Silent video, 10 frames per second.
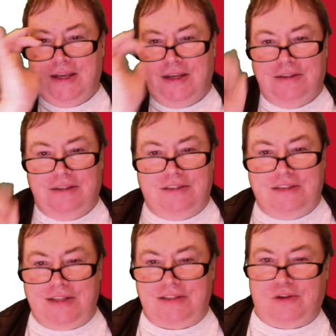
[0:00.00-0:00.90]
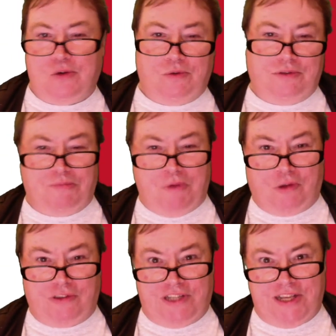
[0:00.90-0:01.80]
The set's called
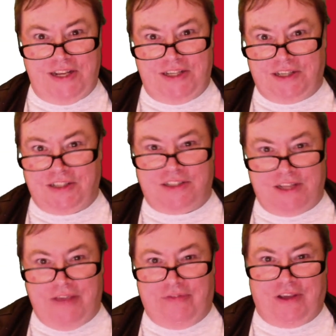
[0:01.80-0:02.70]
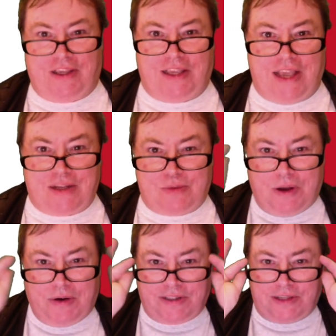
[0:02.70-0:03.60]
Malteaser. See if you can guess
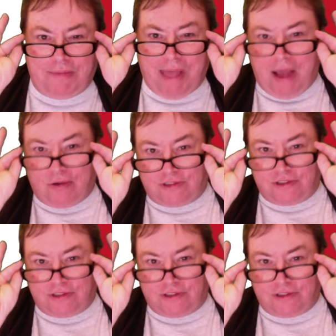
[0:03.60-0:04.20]
where it's about.